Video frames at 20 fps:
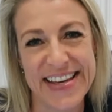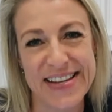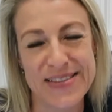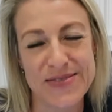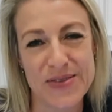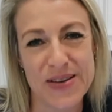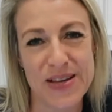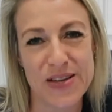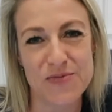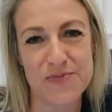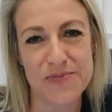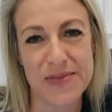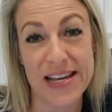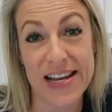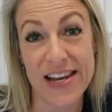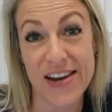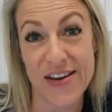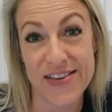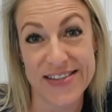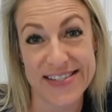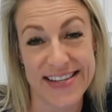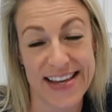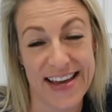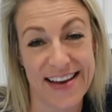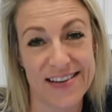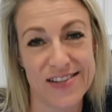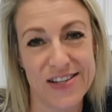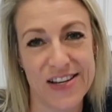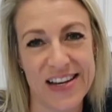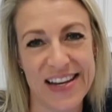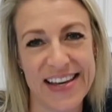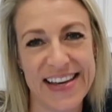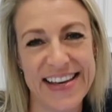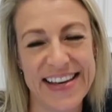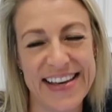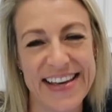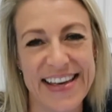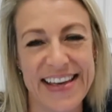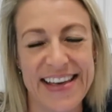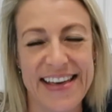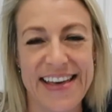It will help me a lot, actually.